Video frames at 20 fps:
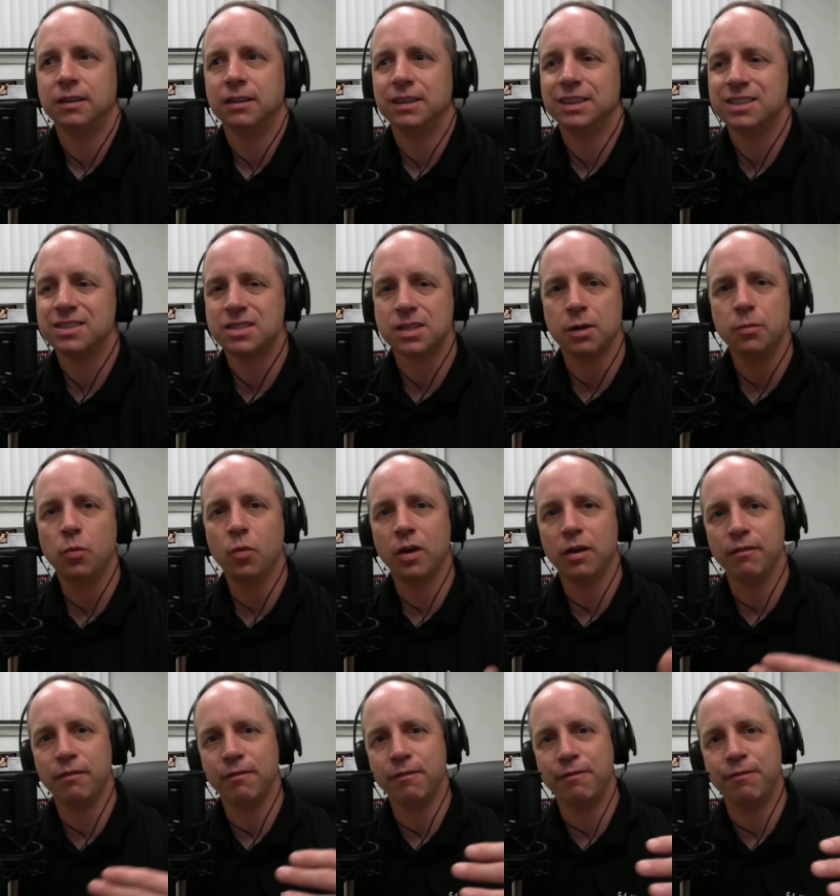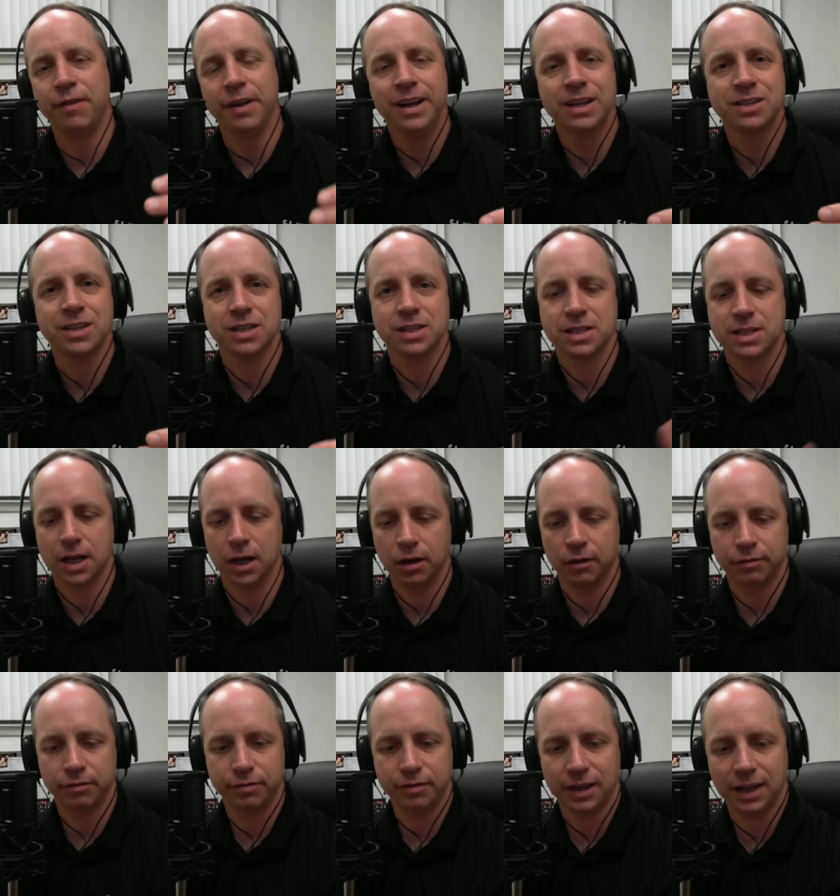somewhat fix
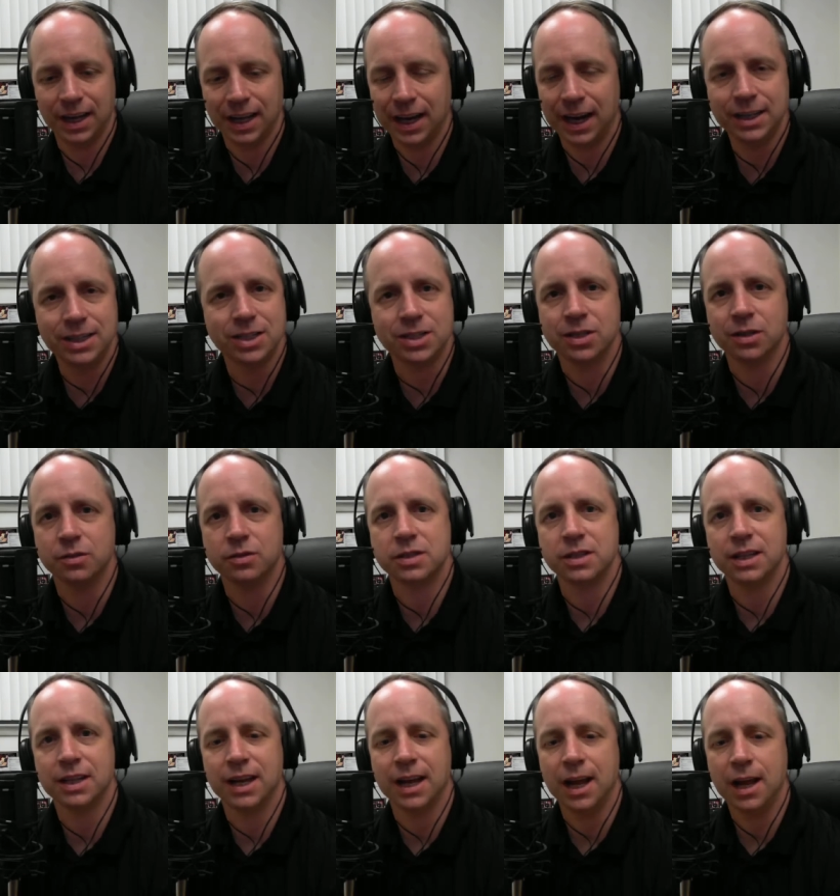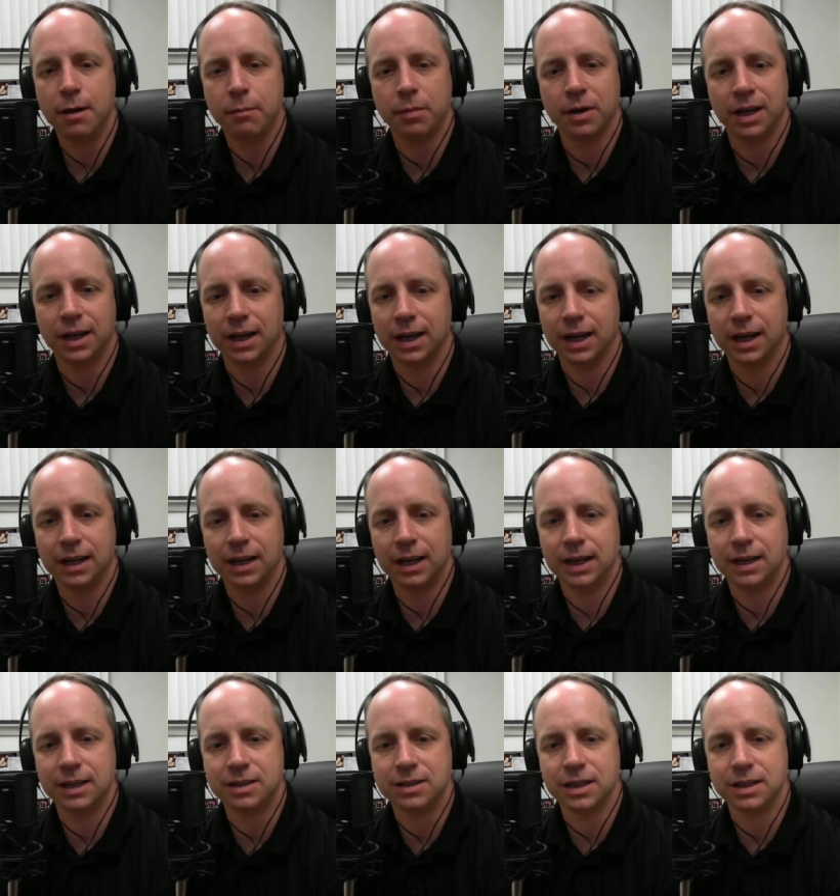itself and i just don't see that happening and, I, and
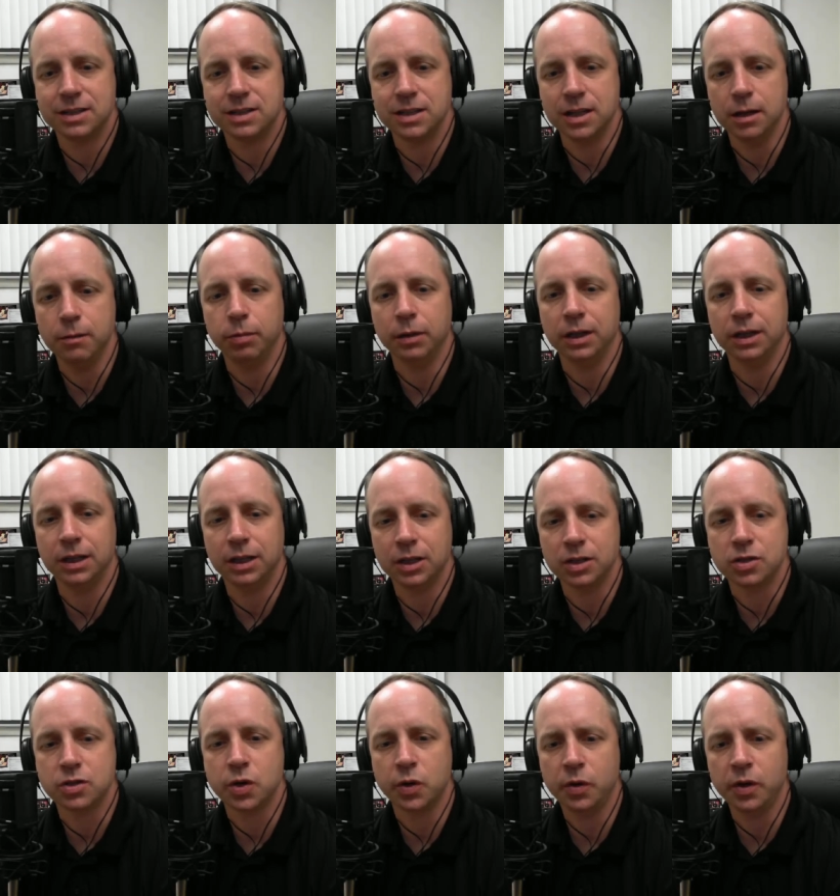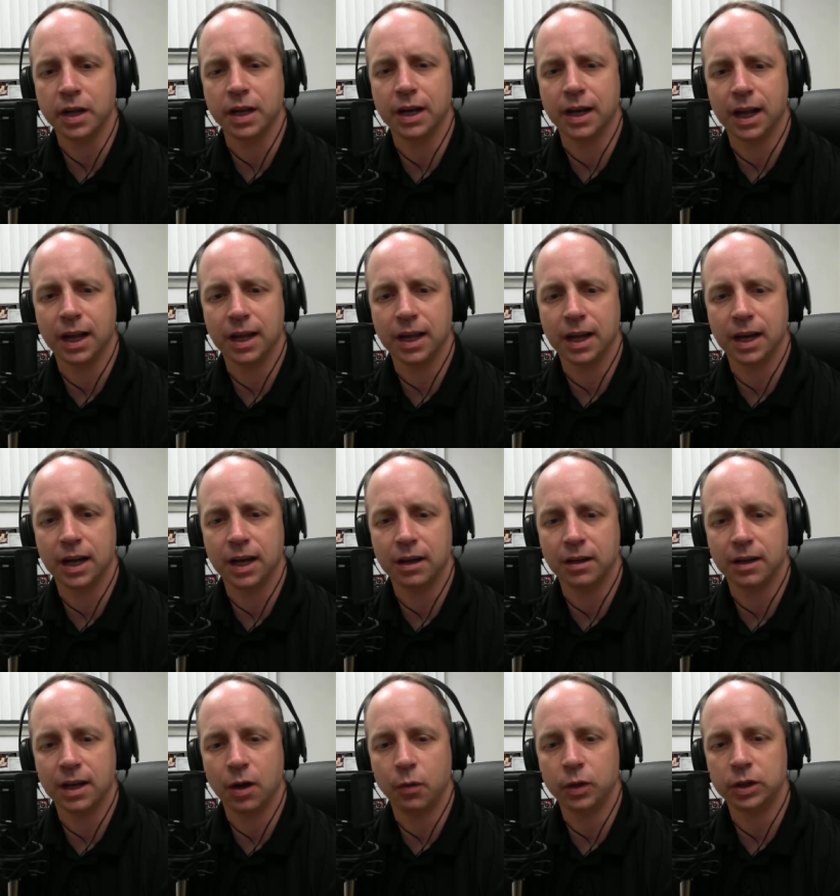it, it's deeply concerning and i and I,
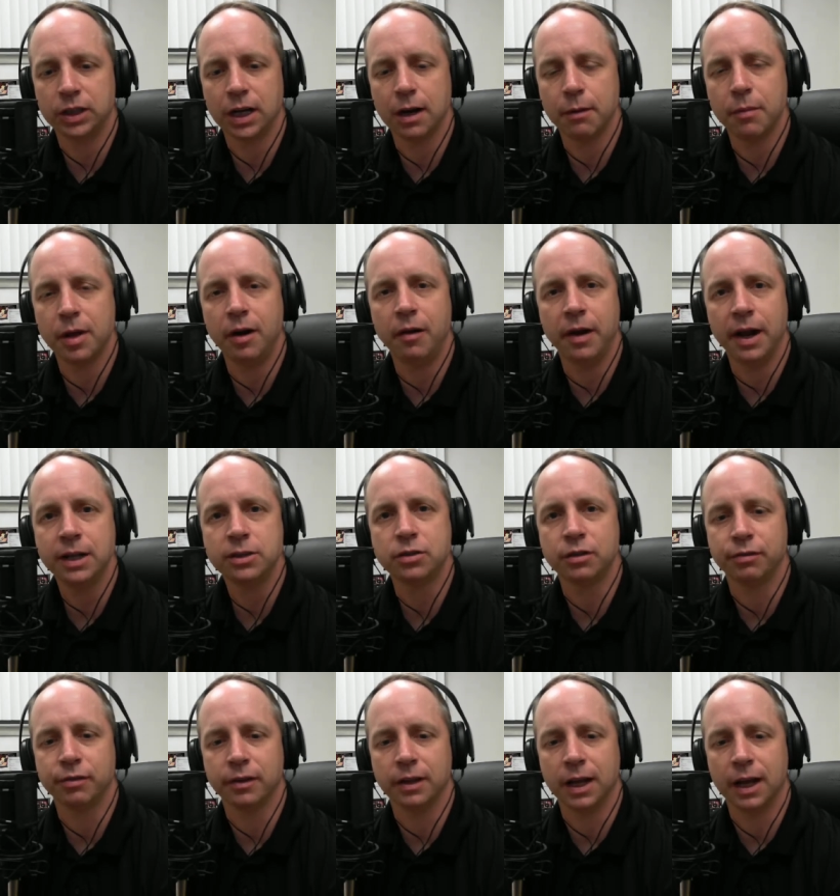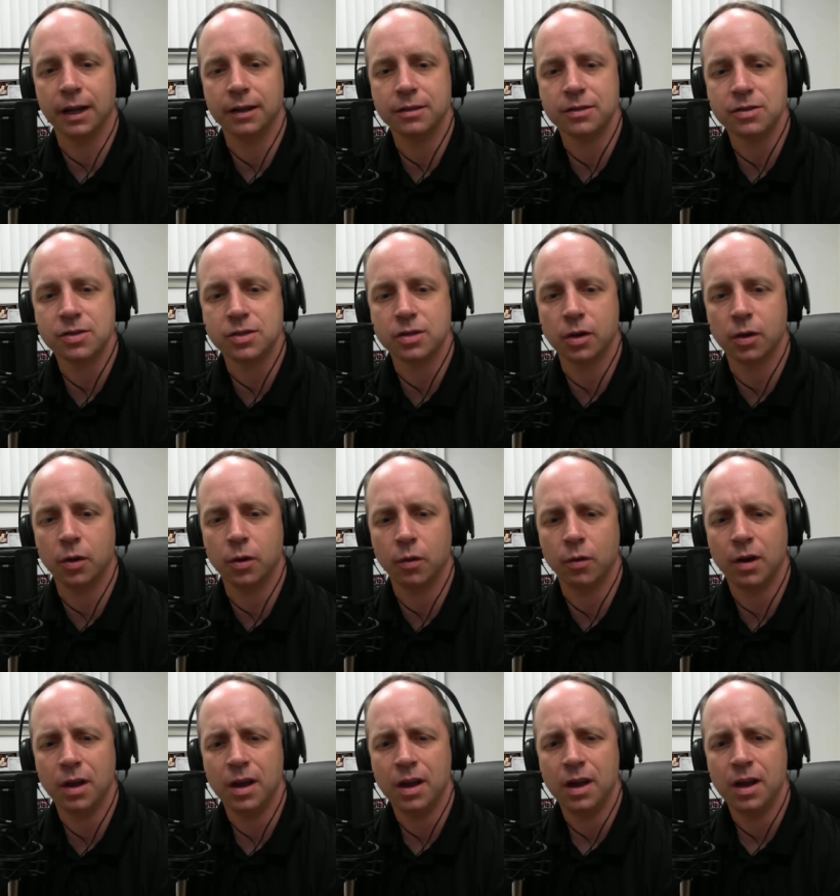I wish i had a better answer for that so
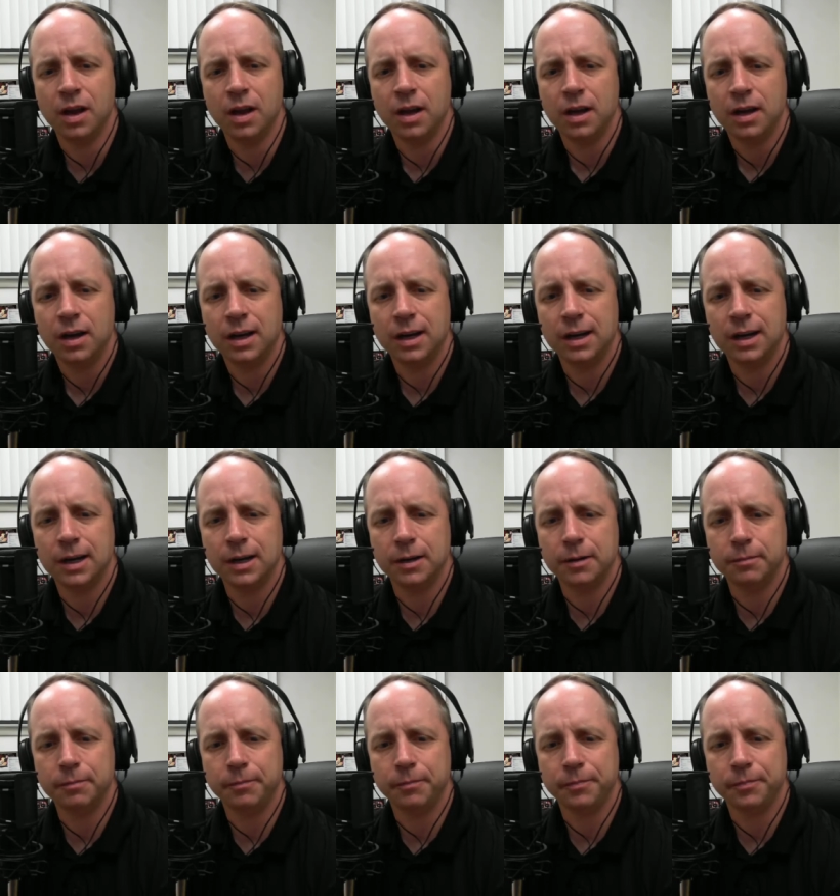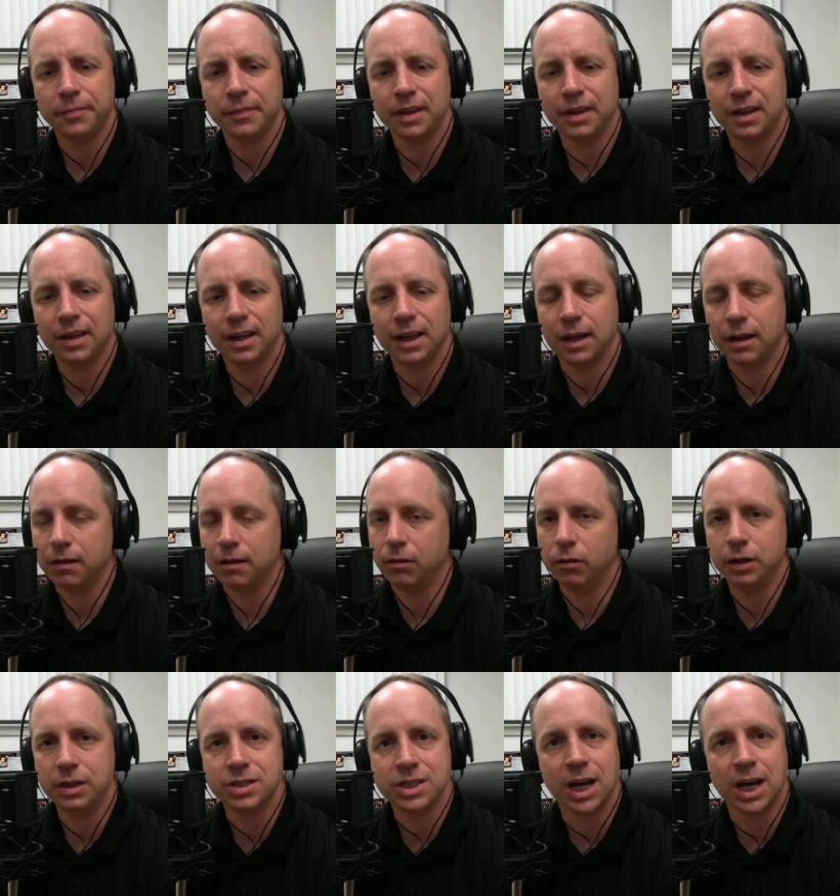um, and
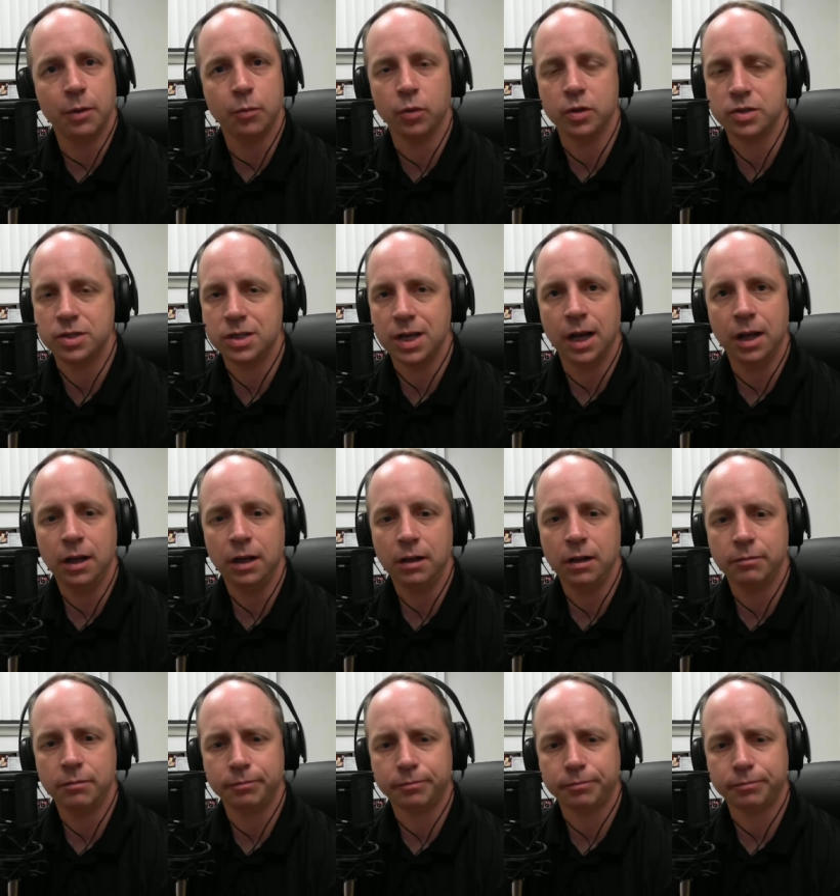only time will tell